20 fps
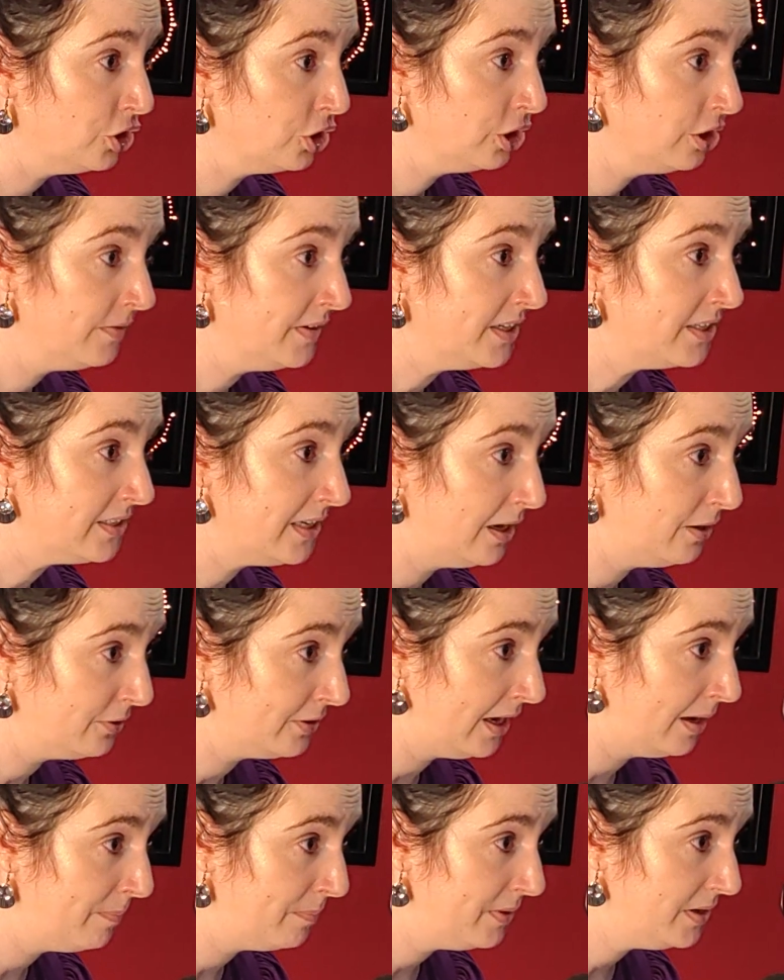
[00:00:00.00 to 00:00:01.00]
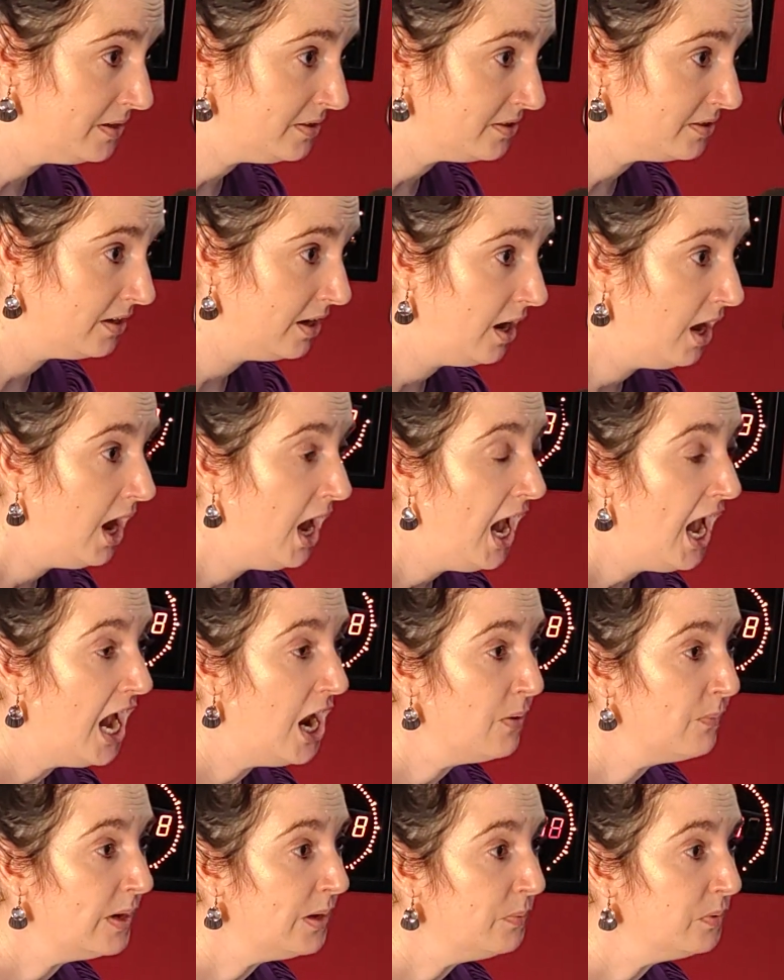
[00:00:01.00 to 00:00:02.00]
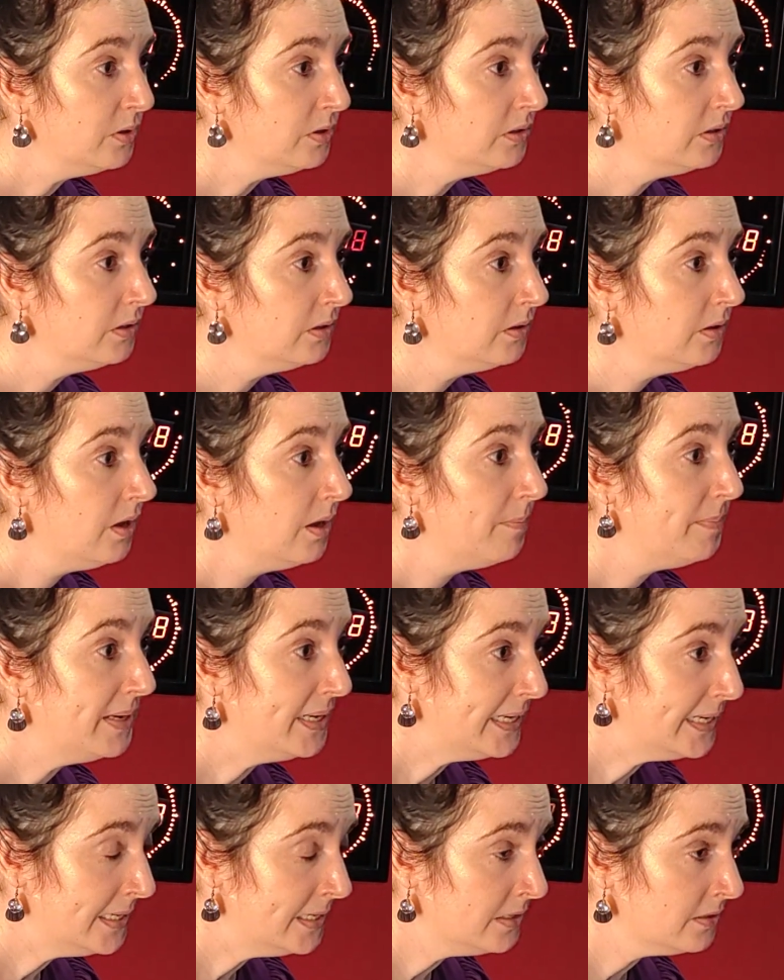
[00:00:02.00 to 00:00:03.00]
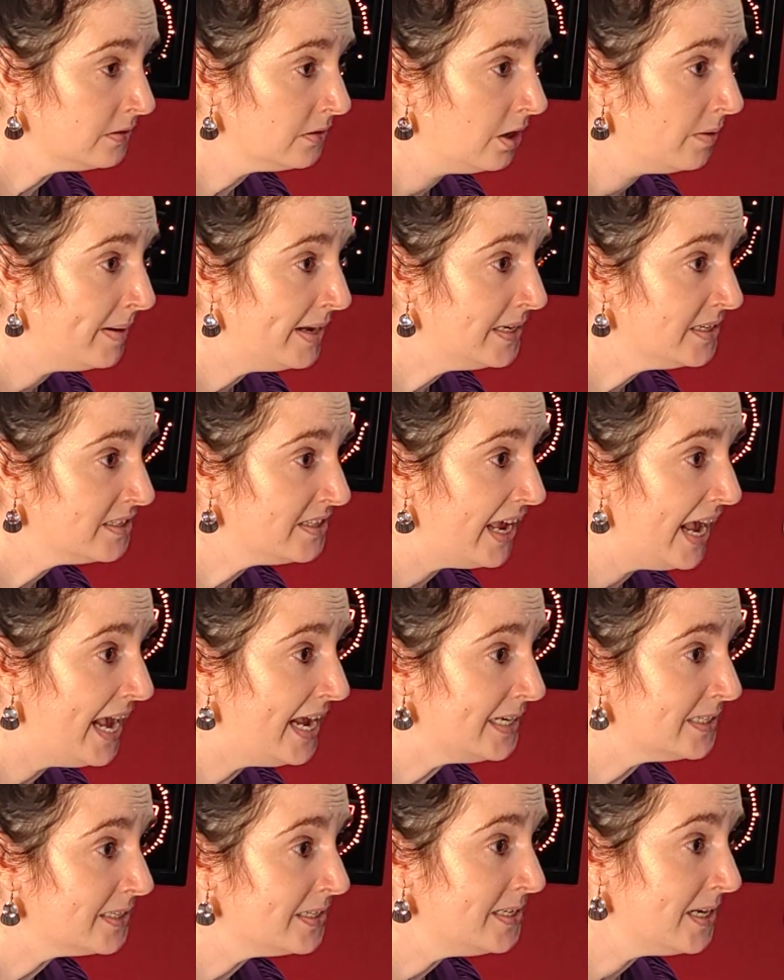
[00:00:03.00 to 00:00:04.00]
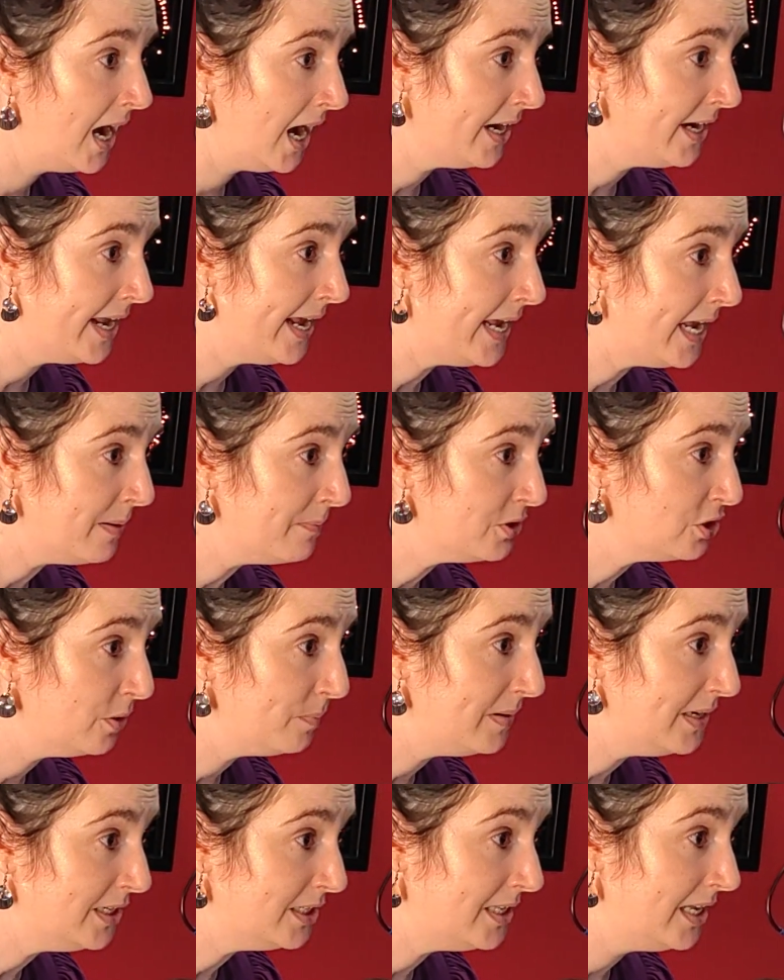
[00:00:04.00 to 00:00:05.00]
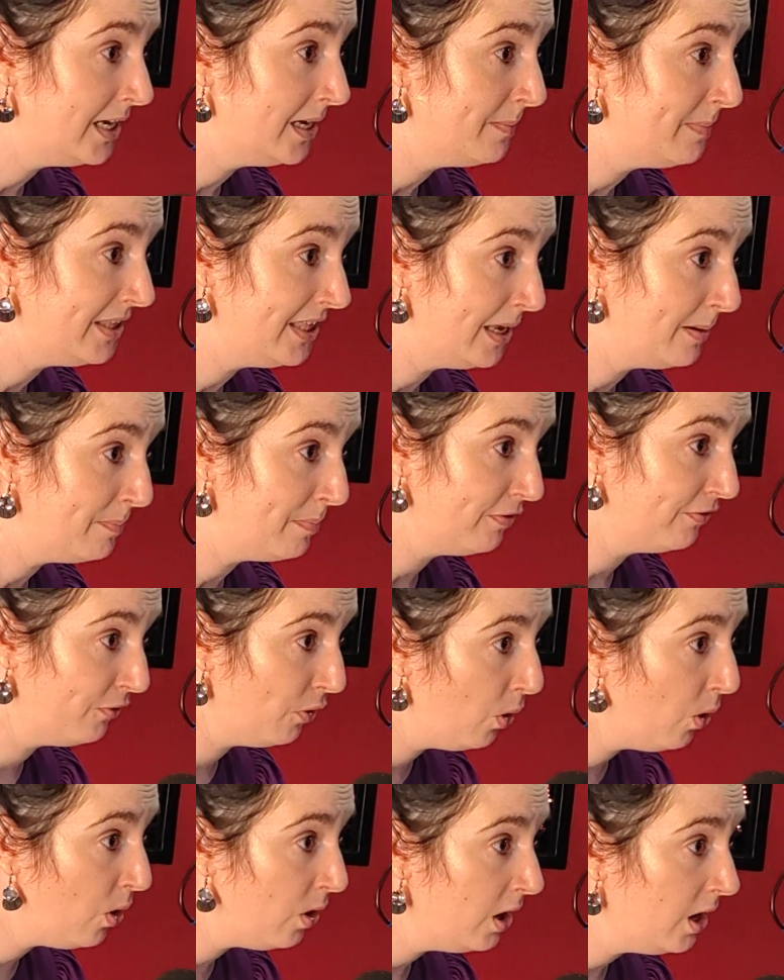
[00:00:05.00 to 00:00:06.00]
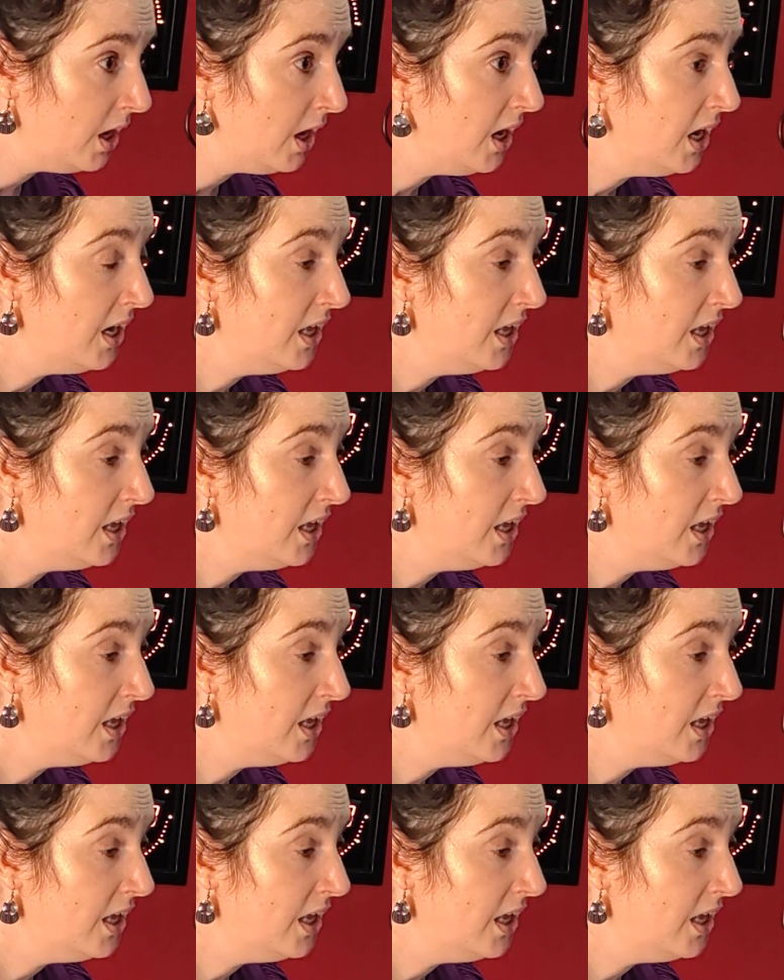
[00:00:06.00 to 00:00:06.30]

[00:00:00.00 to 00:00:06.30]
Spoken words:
Soshengube South Campus. And we will begin, commence at 9 a.m. So please be there before.